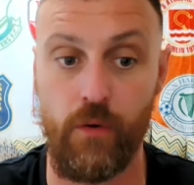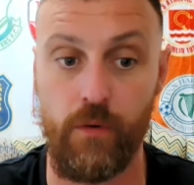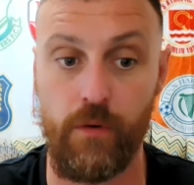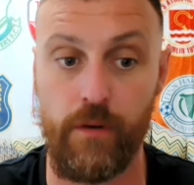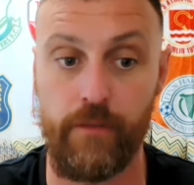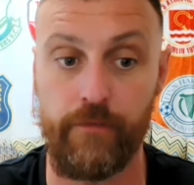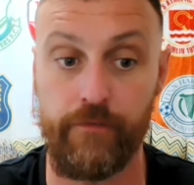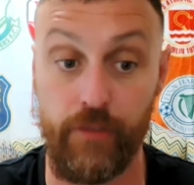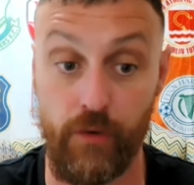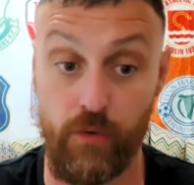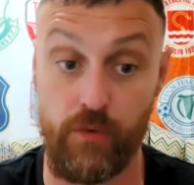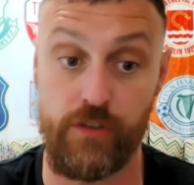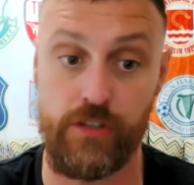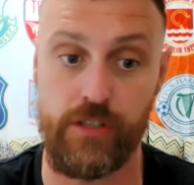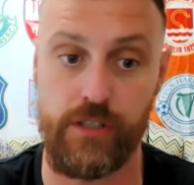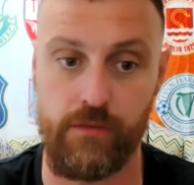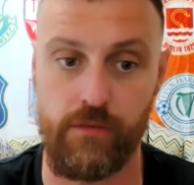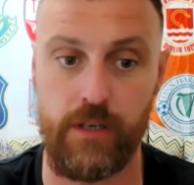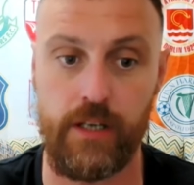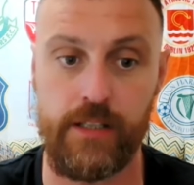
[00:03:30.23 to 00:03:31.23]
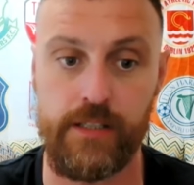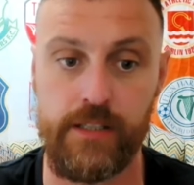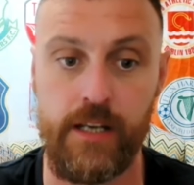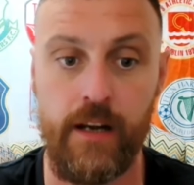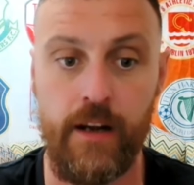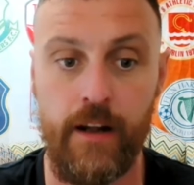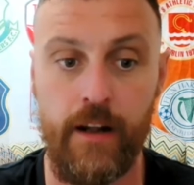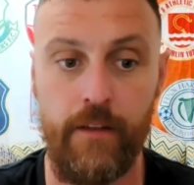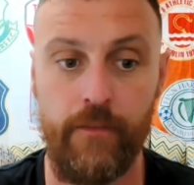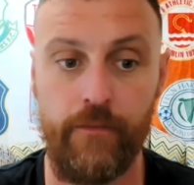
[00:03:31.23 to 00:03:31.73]
enforced across
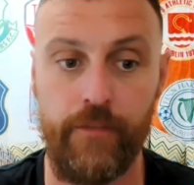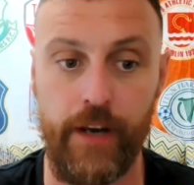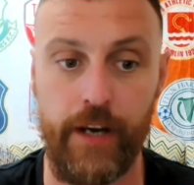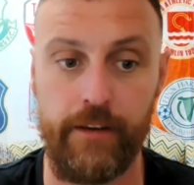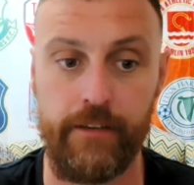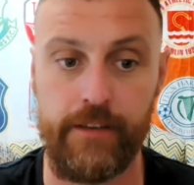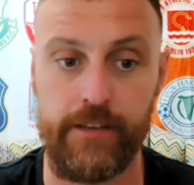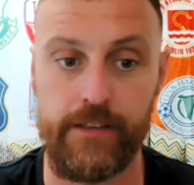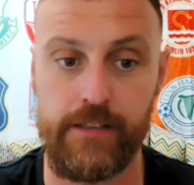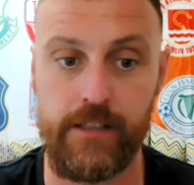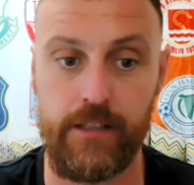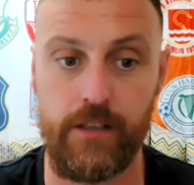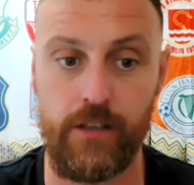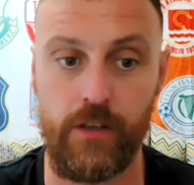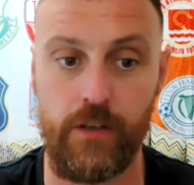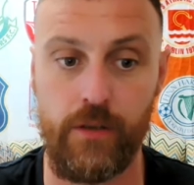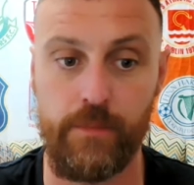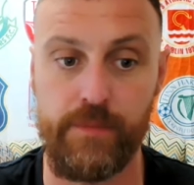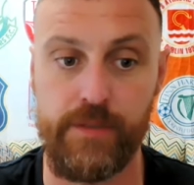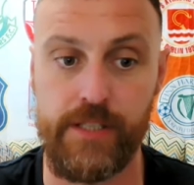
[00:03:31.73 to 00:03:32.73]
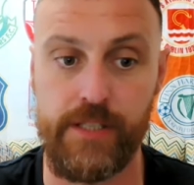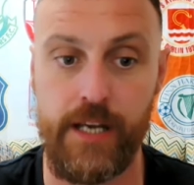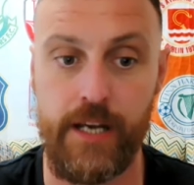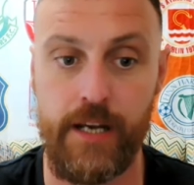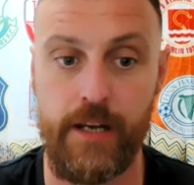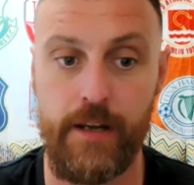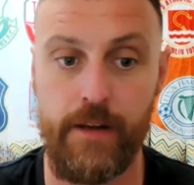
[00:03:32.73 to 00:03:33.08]
various clubs.